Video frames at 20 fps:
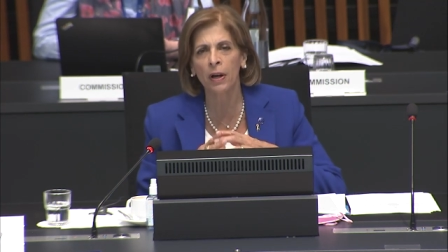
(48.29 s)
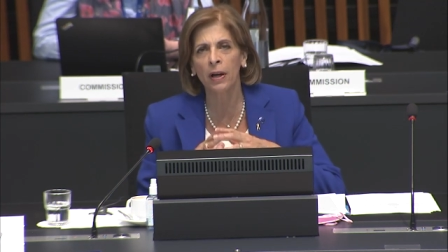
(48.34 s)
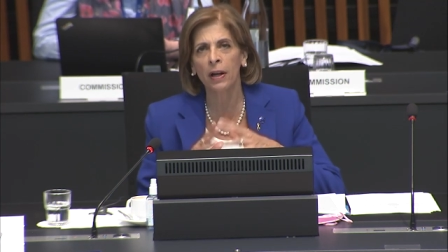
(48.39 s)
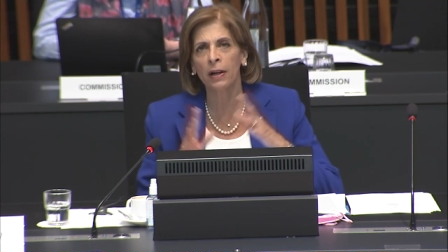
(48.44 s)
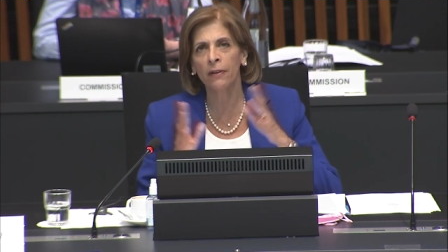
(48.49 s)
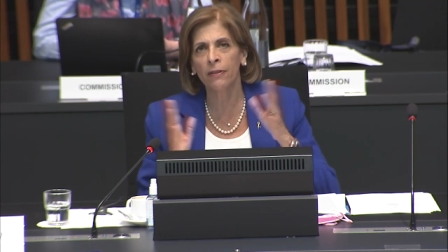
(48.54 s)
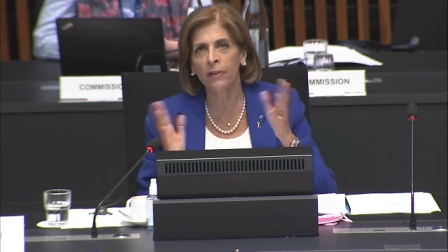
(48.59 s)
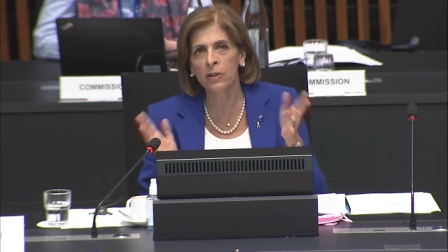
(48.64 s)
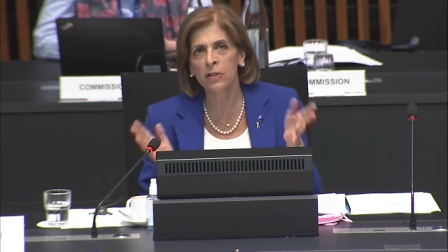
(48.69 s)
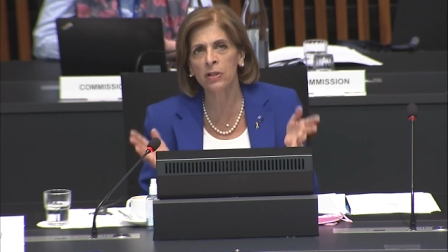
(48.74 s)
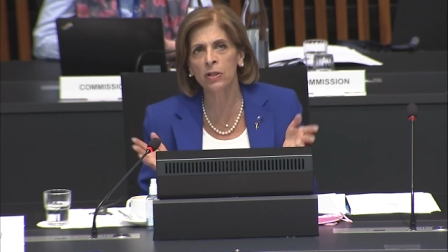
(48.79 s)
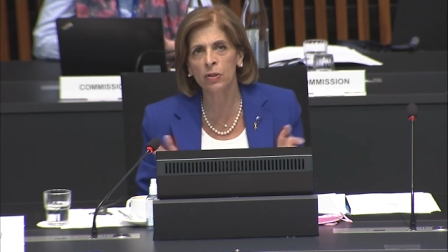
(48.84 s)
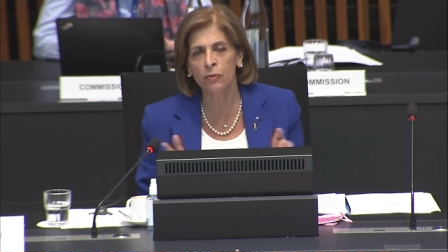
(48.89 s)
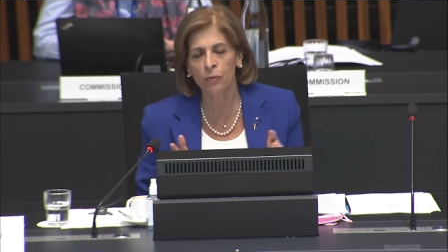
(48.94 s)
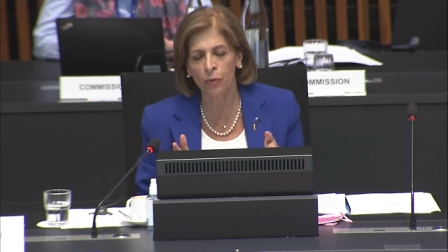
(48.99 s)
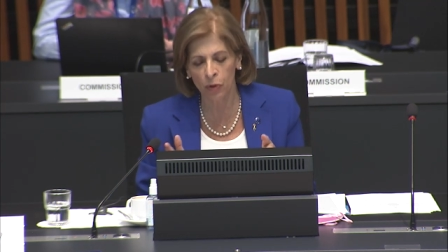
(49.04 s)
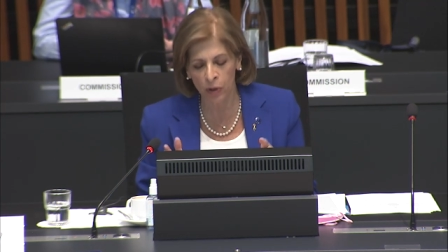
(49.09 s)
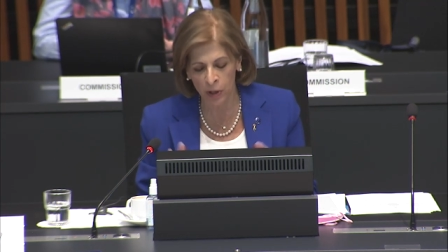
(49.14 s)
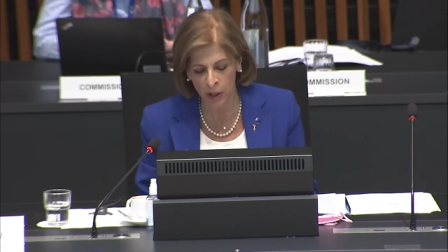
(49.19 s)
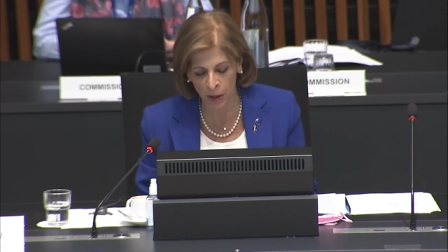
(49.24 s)
and this is
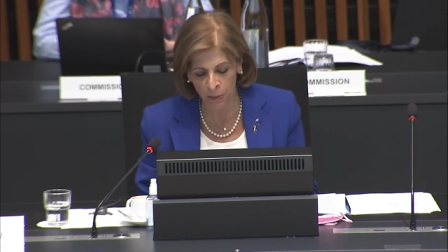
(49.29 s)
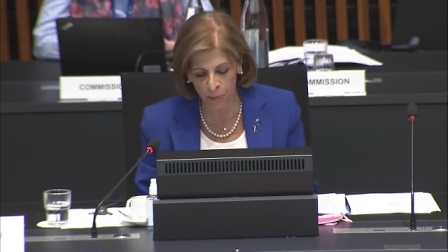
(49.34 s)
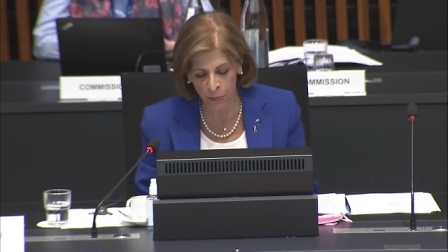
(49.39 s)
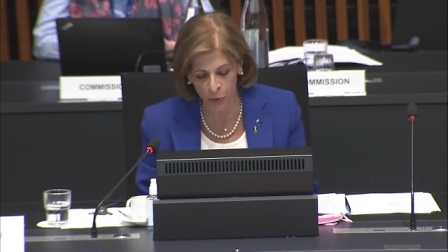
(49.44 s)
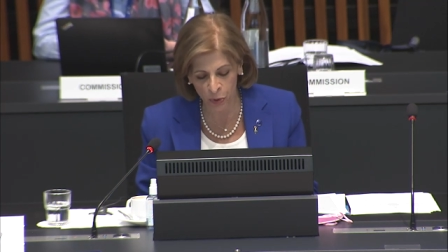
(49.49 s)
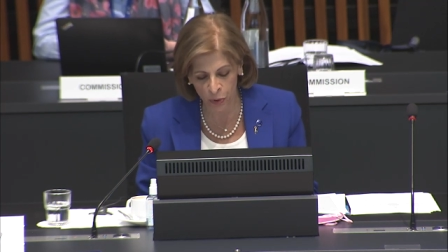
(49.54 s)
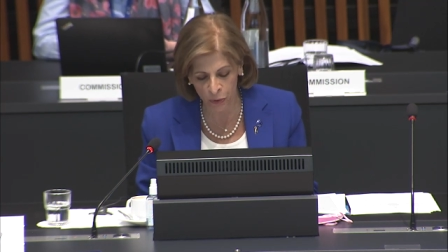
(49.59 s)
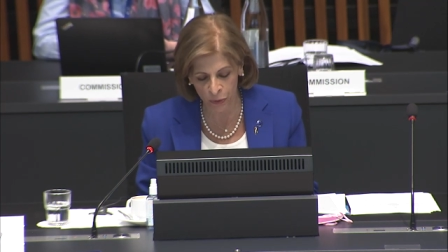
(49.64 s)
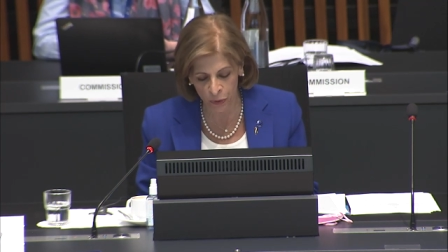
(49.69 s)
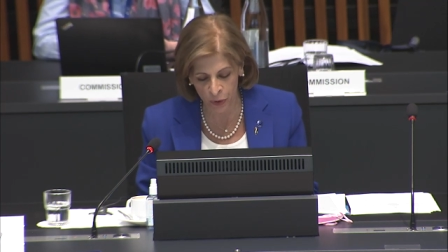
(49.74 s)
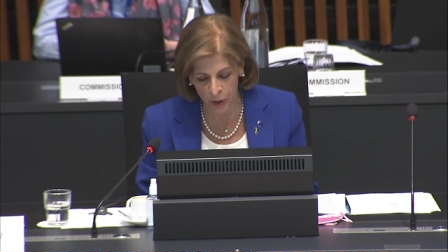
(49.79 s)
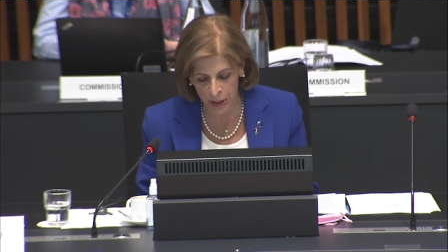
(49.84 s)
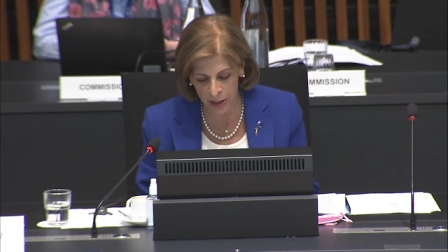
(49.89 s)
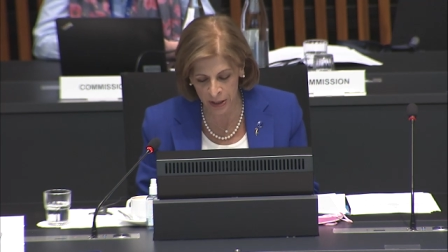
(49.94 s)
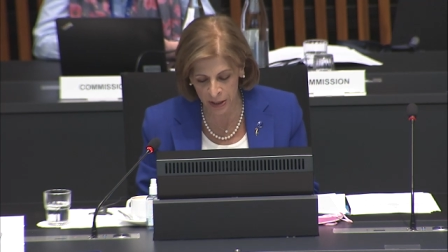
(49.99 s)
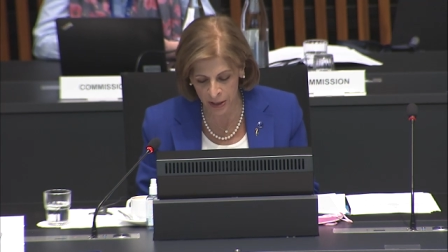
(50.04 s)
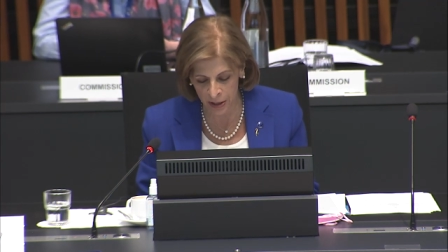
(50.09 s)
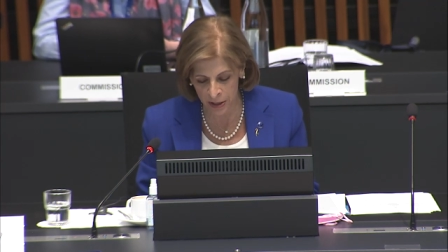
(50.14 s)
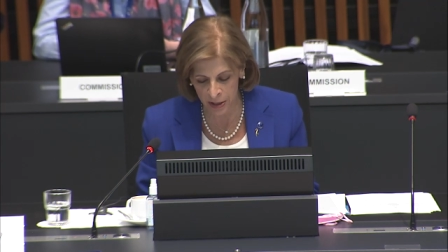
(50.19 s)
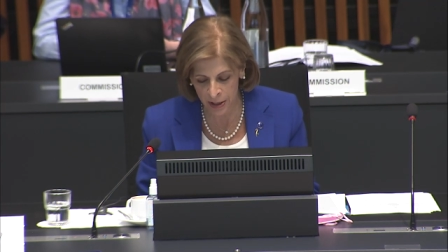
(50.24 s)
for a number of
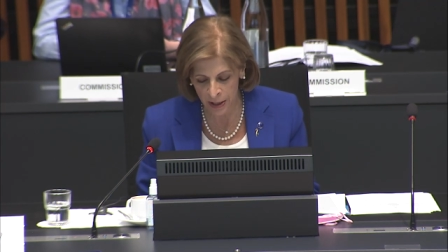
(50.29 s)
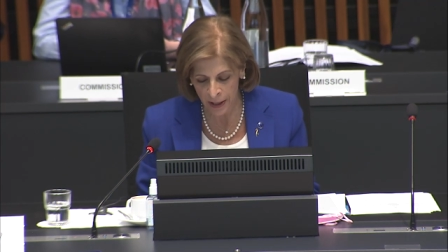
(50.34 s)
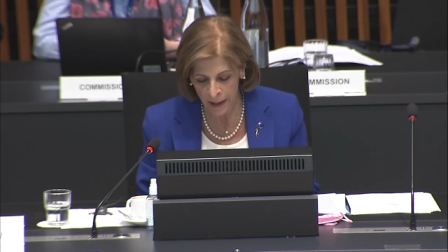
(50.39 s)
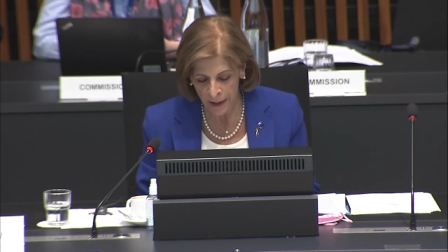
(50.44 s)
reasons.